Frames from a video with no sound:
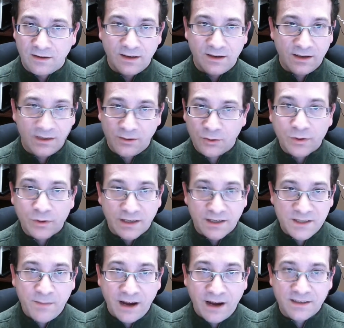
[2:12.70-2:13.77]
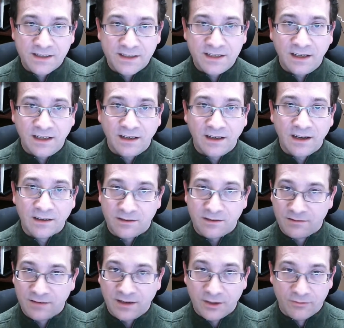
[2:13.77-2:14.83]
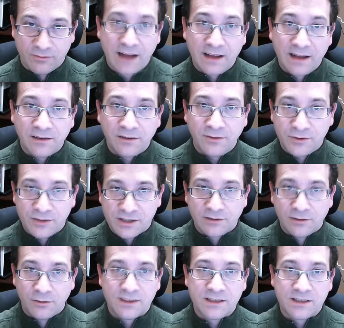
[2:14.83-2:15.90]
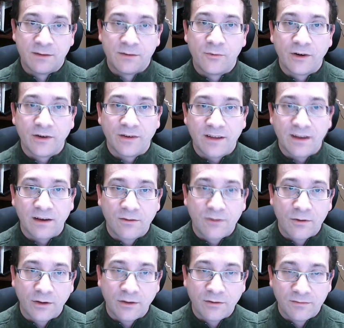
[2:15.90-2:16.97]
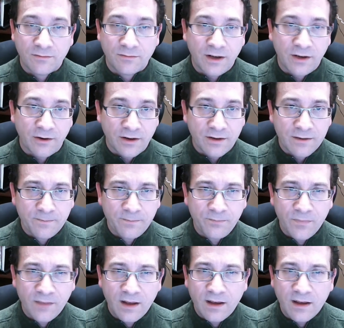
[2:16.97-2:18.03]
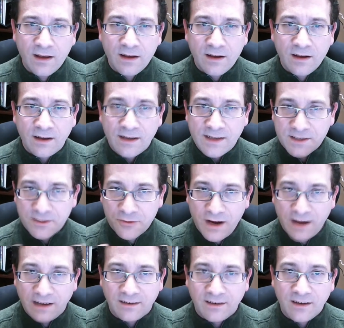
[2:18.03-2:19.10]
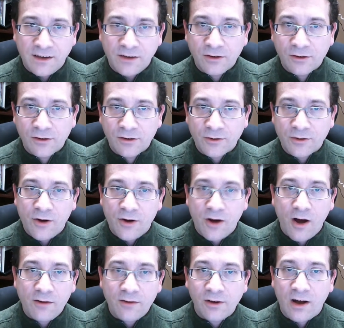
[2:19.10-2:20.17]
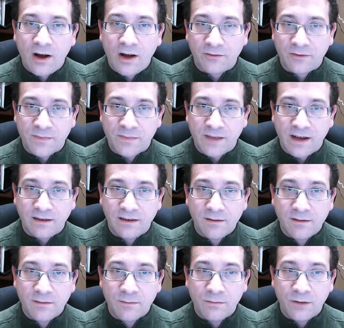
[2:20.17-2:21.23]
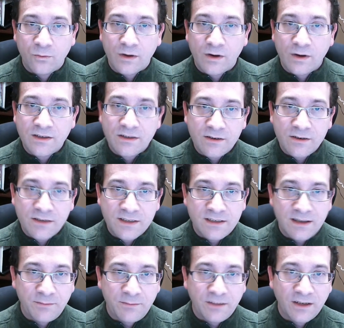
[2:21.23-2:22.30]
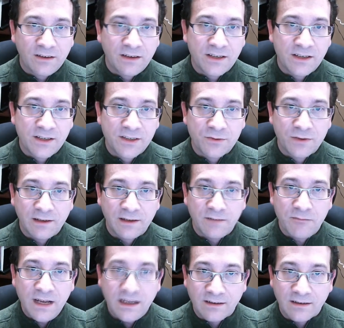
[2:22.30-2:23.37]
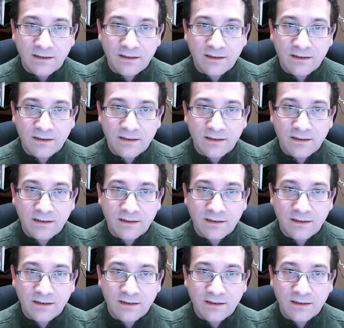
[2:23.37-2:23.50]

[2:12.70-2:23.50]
you would expect to see in a rat if you just looked somewhere in that cortical area. And that's great, and you can learn an awful lot from that. But what do those synaptic connections really mean?